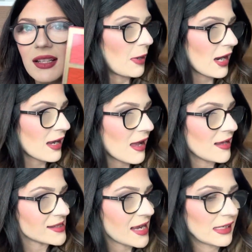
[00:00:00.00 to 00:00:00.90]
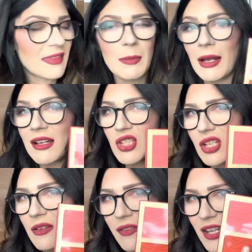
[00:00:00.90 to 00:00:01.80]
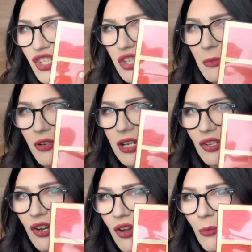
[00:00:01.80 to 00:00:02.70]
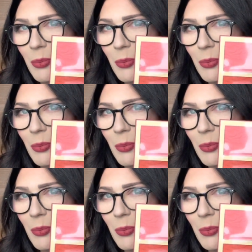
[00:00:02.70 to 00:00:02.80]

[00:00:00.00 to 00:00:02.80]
I can't tell in the packaging if they're shimmery or not,